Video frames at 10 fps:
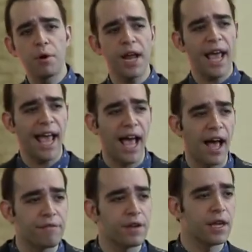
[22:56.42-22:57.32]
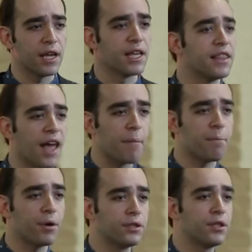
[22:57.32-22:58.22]
want to have in
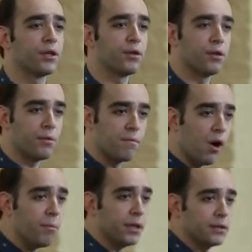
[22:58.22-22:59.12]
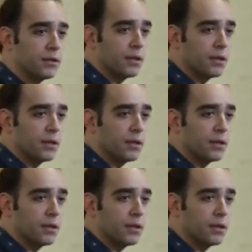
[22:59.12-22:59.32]
that particular moment.